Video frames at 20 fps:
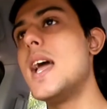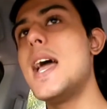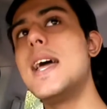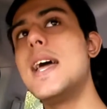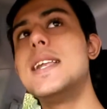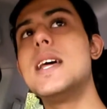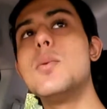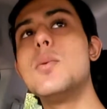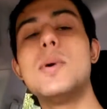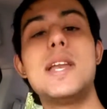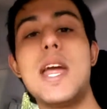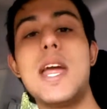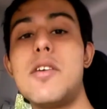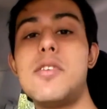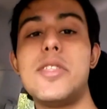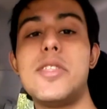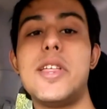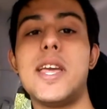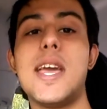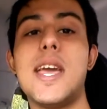And then when
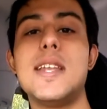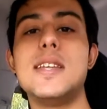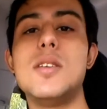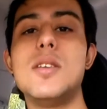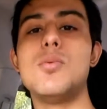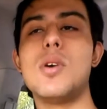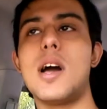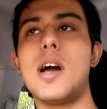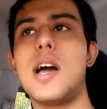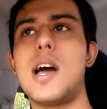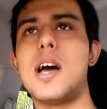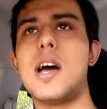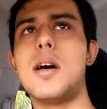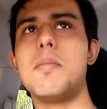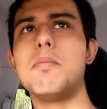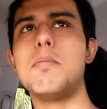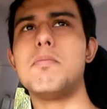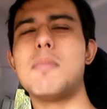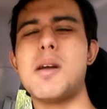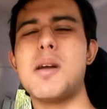everything ended,
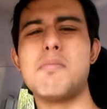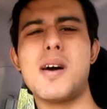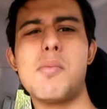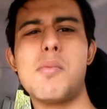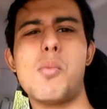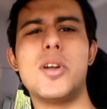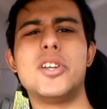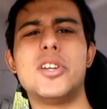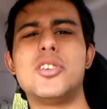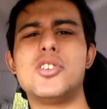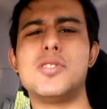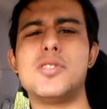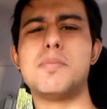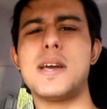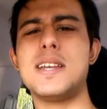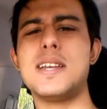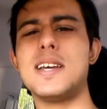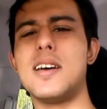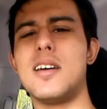my mom wanted to spend